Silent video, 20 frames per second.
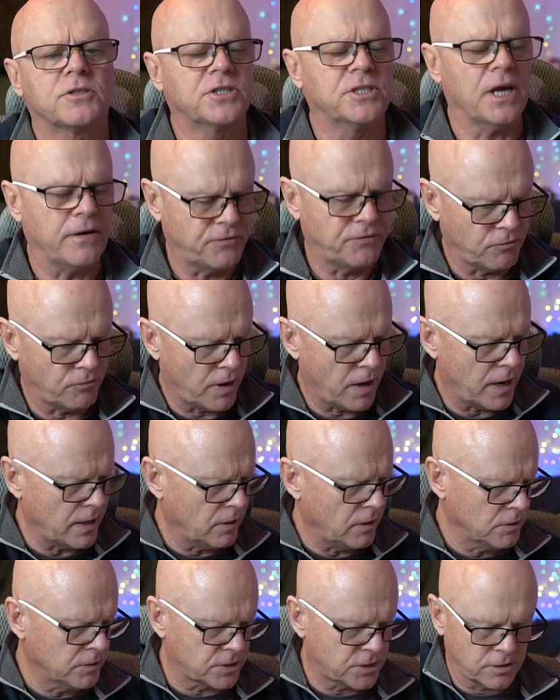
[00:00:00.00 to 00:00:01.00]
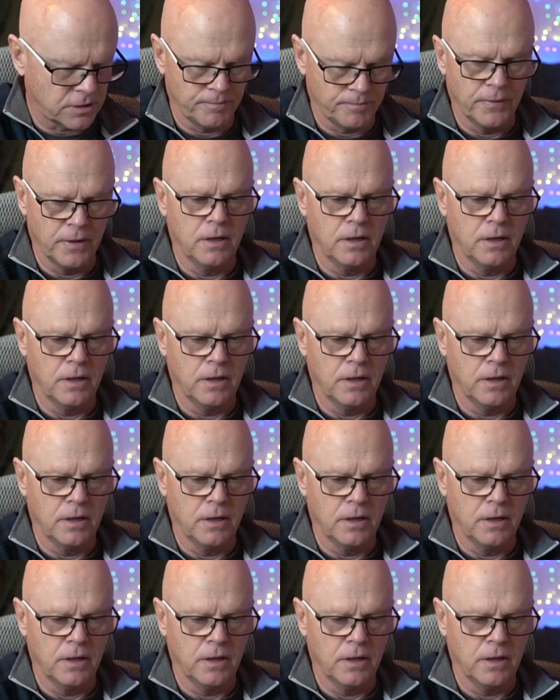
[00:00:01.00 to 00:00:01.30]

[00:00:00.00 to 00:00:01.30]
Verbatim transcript: safety rails.